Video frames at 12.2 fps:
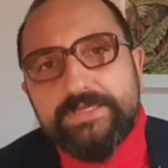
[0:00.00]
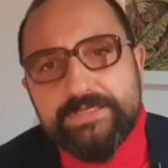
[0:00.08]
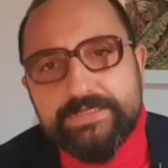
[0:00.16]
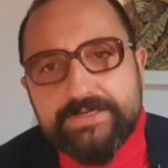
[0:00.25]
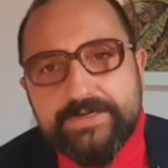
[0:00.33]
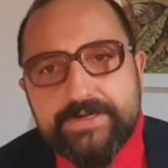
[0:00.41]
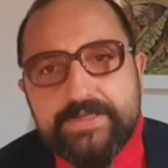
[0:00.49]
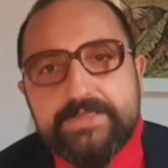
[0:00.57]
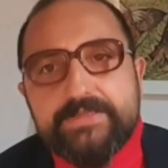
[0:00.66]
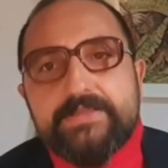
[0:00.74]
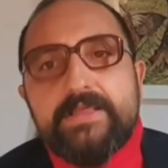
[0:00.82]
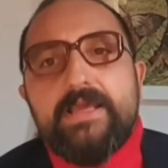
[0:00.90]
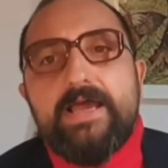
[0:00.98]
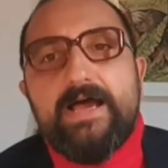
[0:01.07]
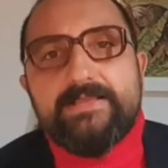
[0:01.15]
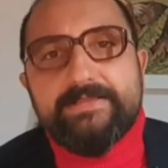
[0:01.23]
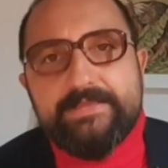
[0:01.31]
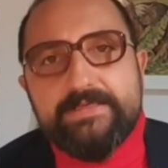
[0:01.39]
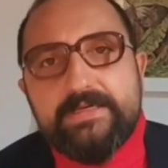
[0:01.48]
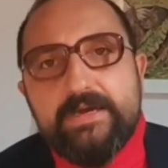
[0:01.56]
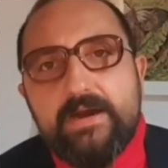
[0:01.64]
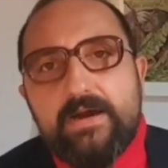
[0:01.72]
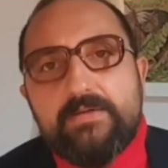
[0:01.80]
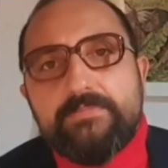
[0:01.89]
increase as
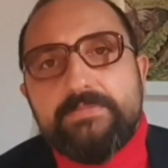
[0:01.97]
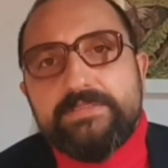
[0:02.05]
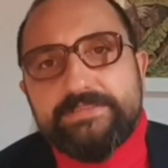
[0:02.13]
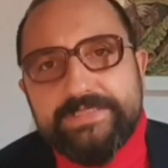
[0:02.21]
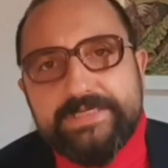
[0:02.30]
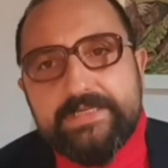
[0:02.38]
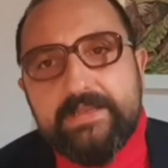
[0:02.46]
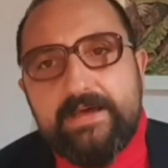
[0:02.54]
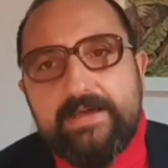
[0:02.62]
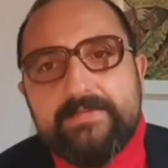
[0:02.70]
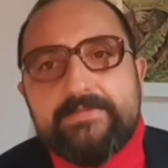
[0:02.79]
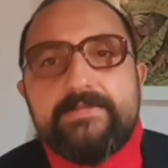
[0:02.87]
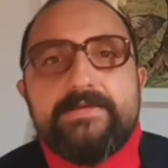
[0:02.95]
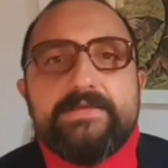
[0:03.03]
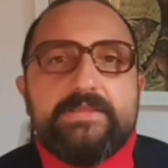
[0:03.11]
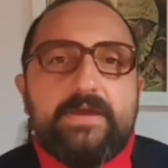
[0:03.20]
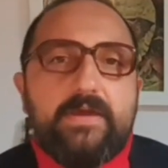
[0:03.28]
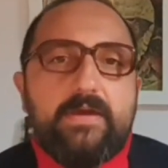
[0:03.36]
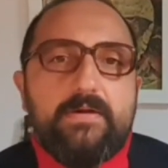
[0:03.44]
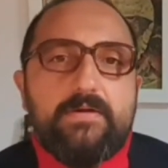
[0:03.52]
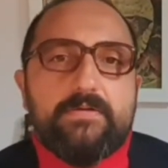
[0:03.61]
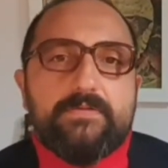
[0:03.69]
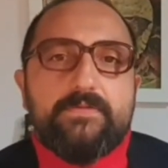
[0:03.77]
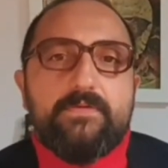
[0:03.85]
income declines in the
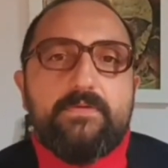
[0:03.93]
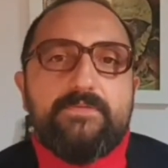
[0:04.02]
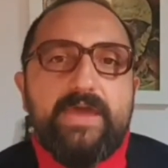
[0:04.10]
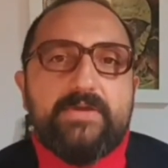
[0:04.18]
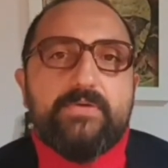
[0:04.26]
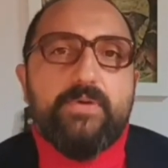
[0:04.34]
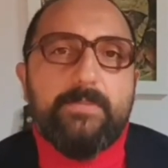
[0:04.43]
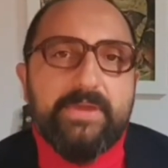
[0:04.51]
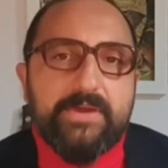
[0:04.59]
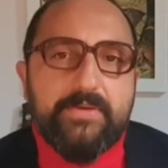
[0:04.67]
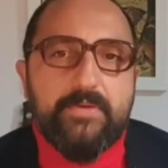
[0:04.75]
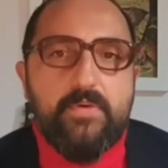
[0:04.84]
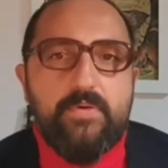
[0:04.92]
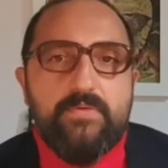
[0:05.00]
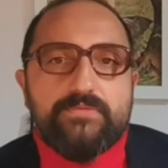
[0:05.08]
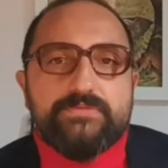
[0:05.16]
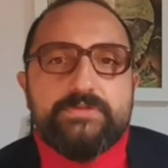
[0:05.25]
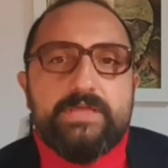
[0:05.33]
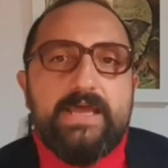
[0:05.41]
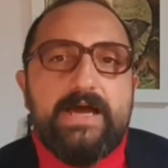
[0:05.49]
course of economic growth,